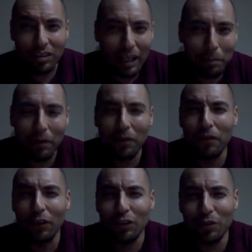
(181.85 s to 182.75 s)
type of
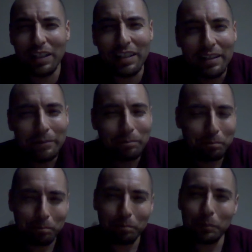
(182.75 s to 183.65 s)
feel to it.
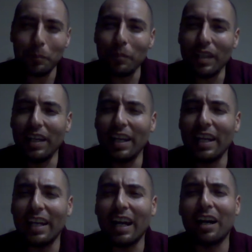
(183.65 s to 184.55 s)

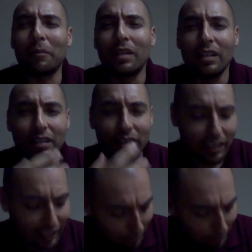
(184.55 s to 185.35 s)
And this guy